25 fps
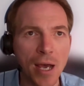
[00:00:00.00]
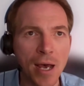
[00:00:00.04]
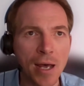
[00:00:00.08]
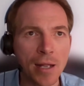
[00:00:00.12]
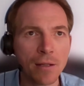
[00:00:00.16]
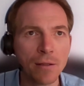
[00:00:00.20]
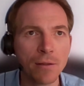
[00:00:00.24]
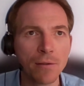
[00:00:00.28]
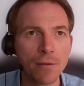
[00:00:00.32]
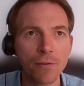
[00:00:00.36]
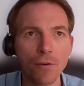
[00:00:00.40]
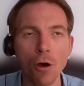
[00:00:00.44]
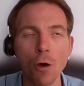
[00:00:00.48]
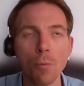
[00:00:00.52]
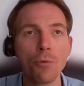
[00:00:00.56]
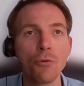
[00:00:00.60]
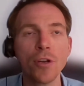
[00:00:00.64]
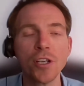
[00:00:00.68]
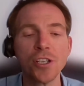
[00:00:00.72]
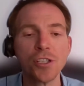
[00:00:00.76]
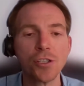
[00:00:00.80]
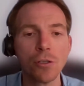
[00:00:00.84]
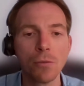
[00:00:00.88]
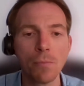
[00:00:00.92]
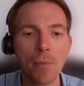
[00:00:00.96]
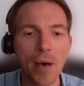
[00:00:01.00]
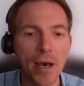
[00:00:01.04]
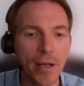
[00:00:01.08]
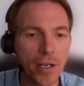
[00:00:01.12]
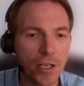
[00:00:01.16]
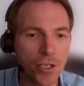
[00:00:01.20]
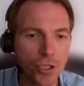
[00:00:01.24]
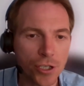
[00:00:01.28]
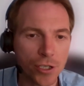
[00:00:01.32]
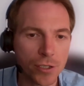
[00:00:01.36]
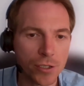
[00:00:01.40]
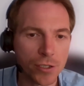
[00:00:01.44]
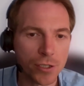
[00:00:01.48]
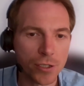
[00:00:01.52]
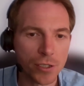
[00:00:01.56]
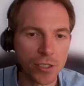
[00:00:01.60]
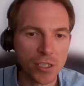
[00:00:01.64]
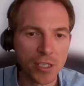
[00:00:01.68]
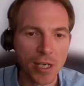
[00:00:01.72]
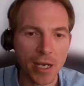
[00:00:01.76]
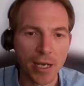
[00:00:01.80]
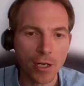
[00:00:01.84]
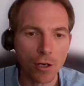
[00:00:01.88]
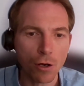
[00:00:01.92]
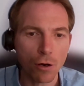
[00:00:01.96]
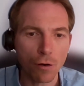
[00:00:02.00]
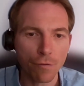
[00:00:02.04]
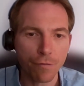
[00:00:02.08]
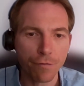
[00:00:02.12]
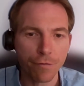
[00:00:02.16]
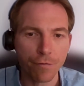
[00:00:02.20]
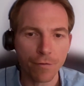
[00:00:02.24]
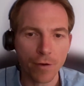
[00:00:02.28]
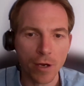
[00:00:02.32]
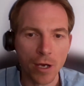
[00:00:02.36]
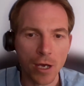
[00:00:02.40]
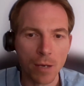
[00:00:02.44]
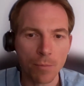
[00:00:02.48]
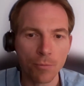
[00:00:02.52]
and operational managers sign off